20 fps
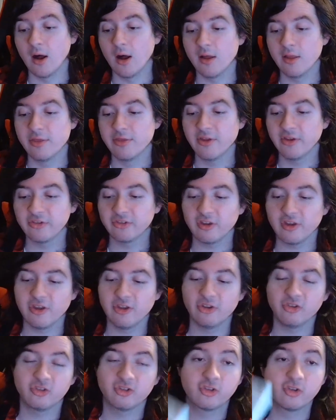This
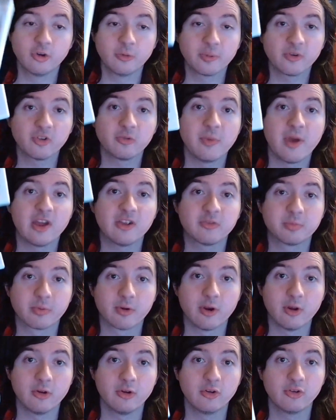is Super Smash
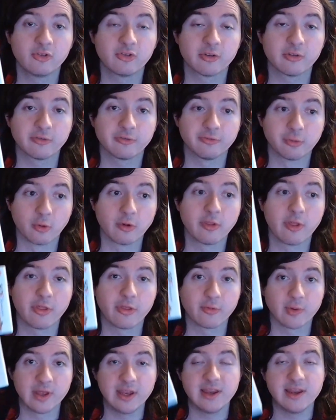Bros. For the
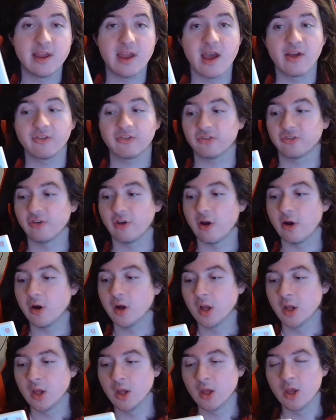3DS.
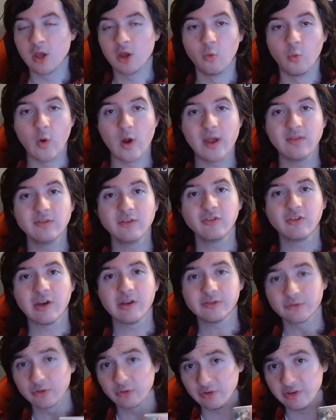So when
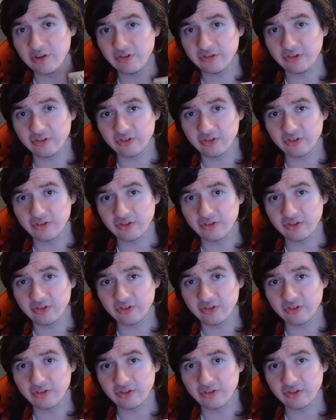Nintendo released this